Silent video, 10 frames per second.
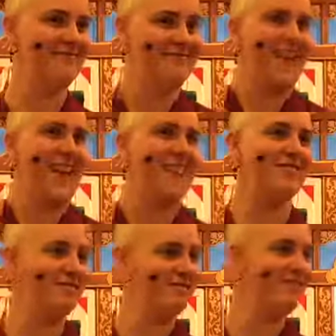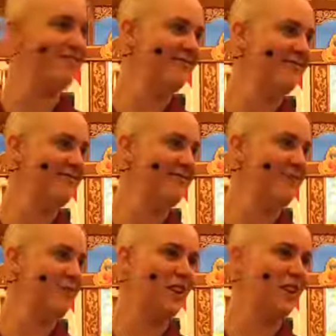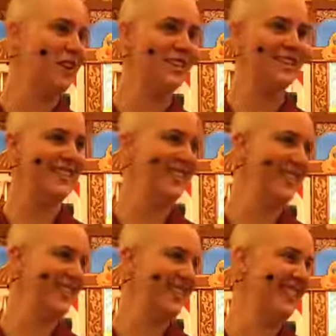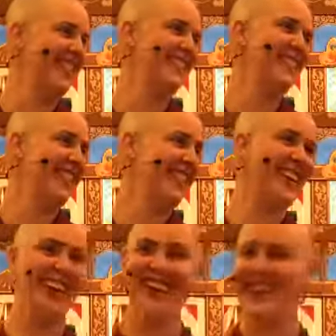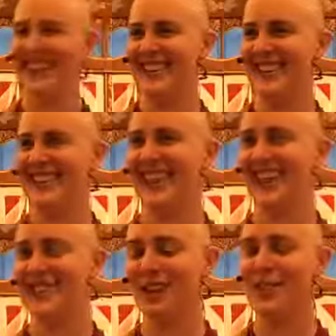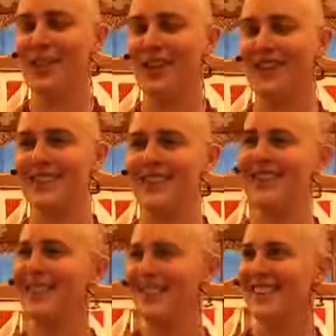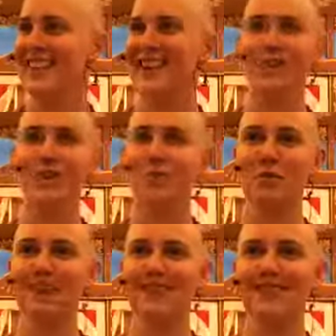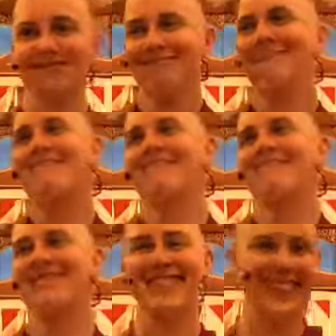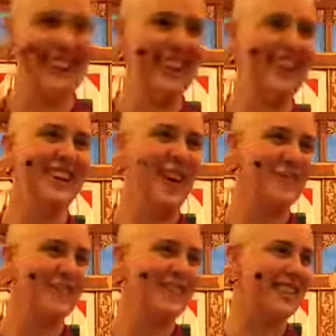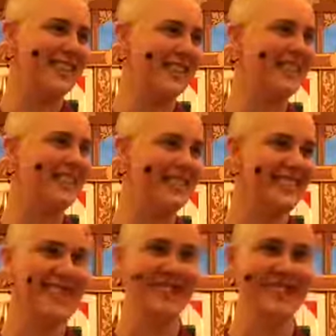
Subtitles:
Yeah. Friendliness. Yeah, try and be nice. Yeah, don't be mean. Common sense, right?